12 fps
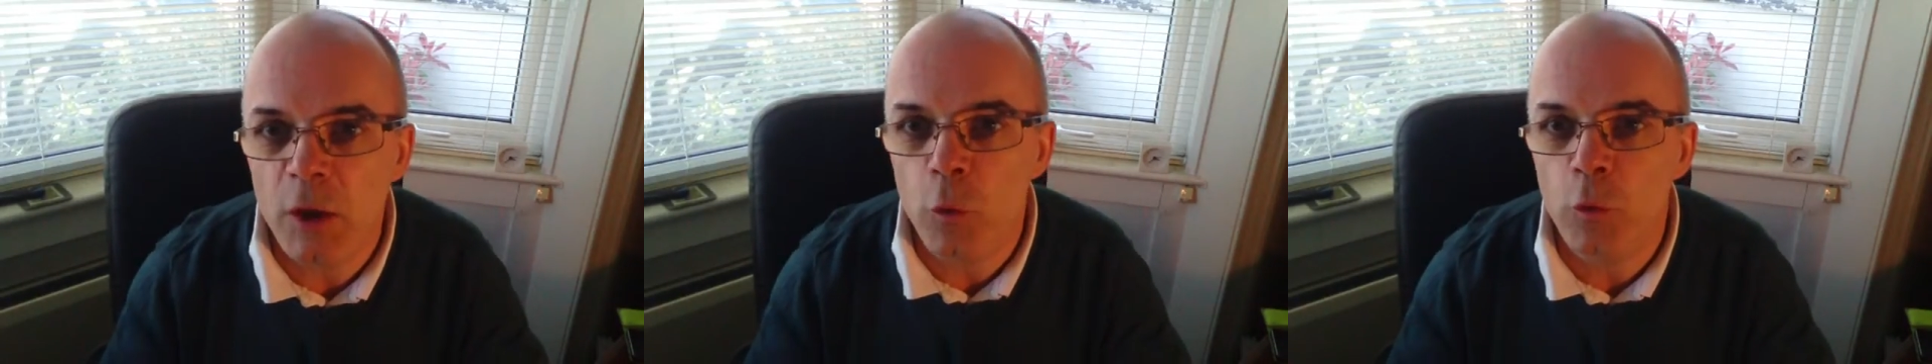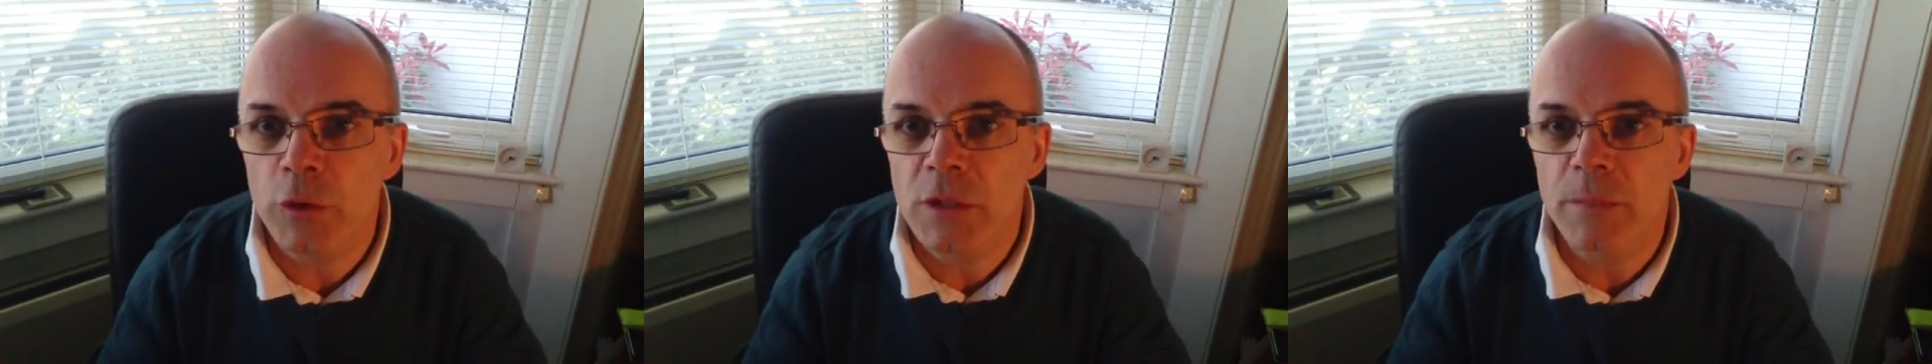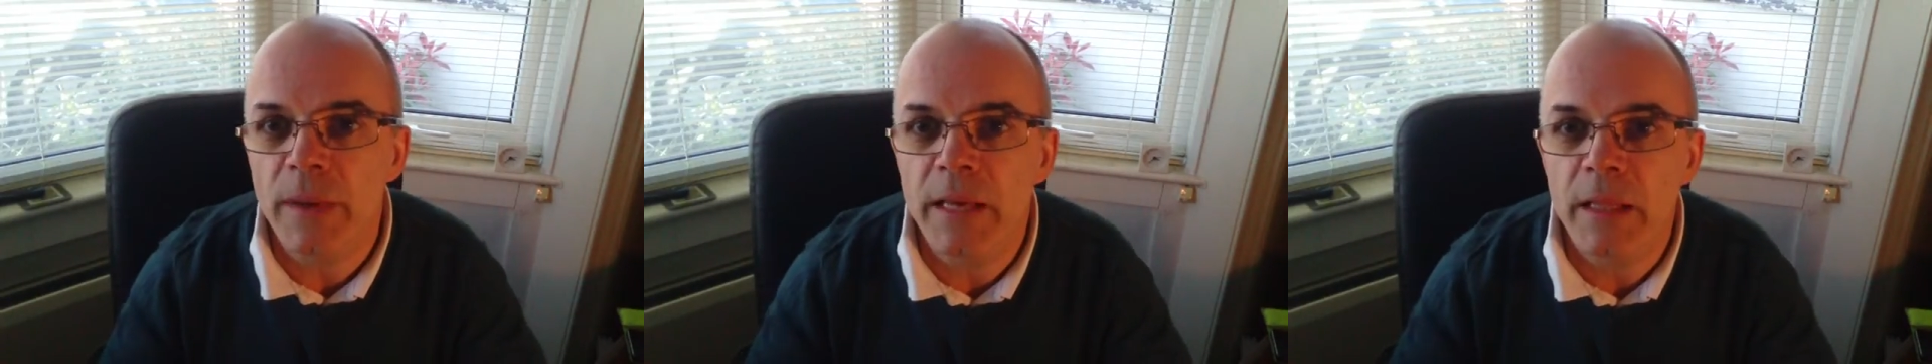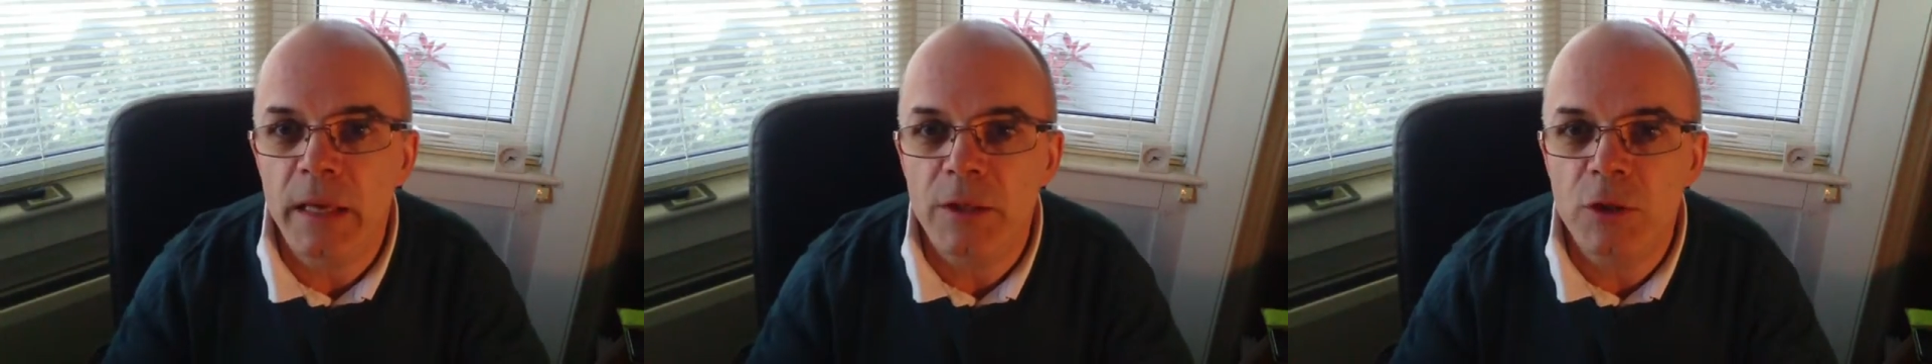in order to
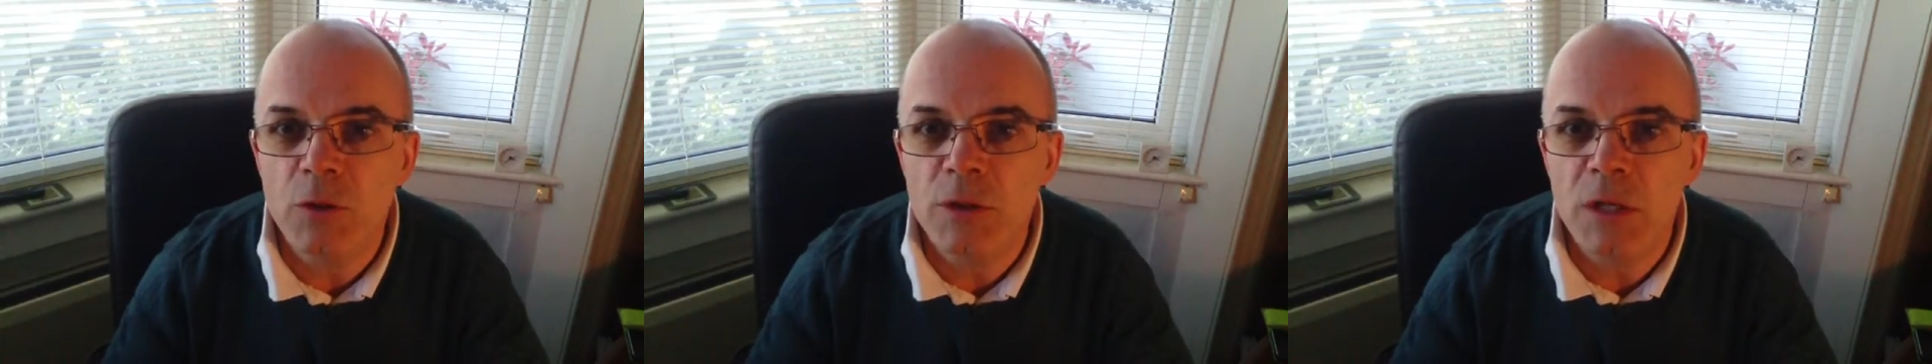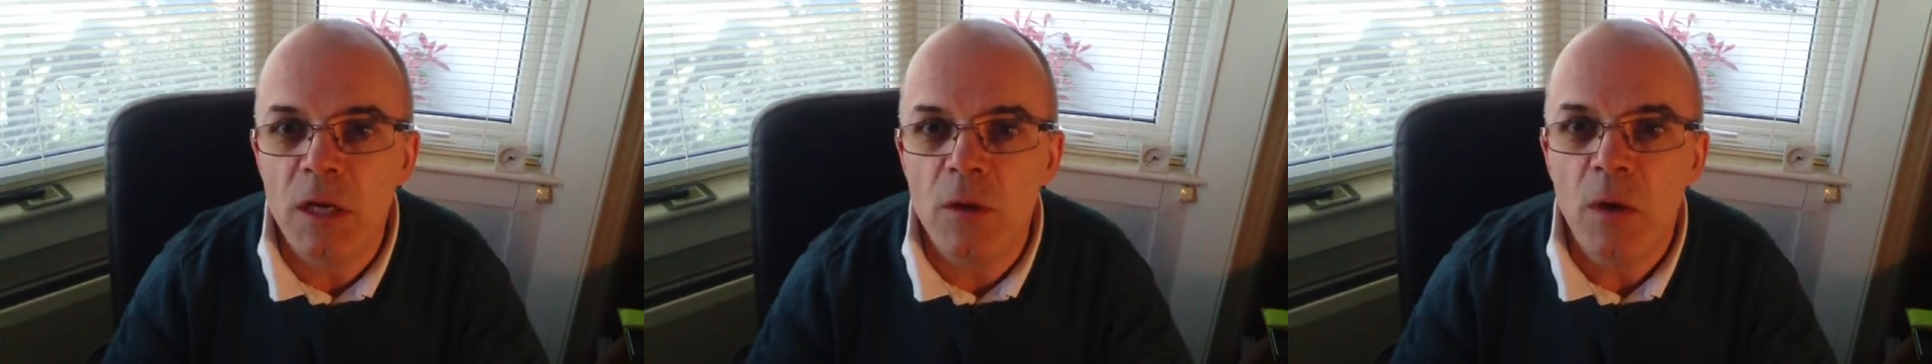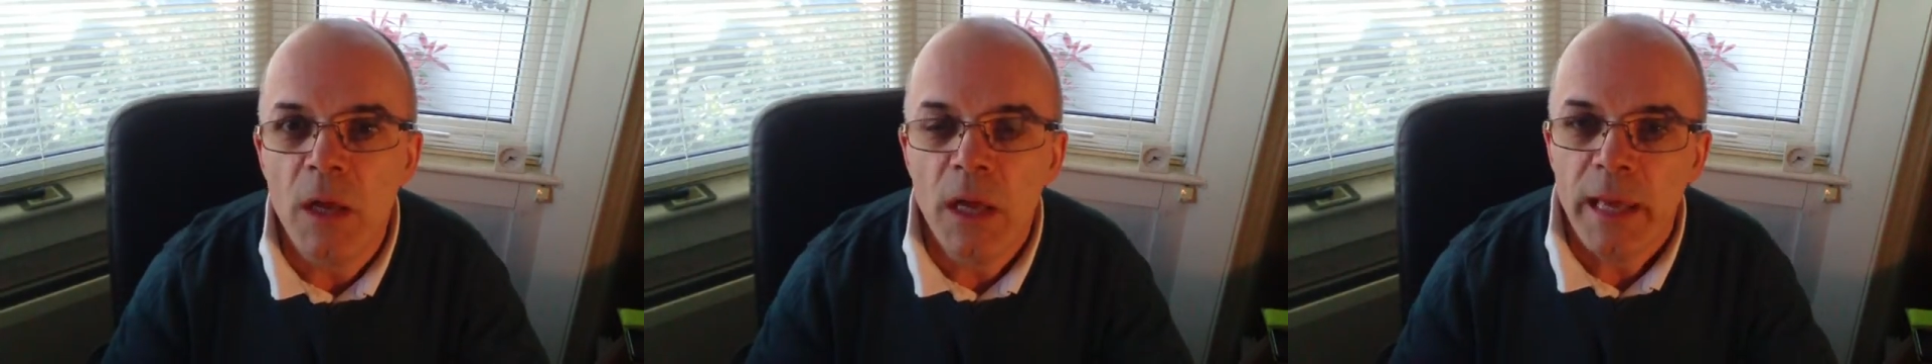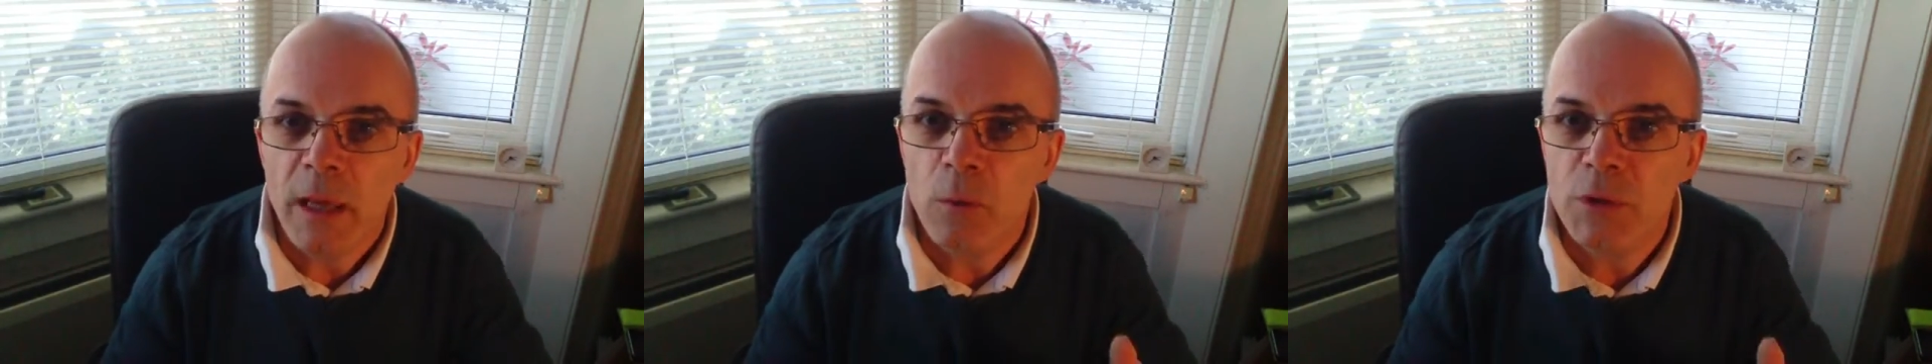make that do so, it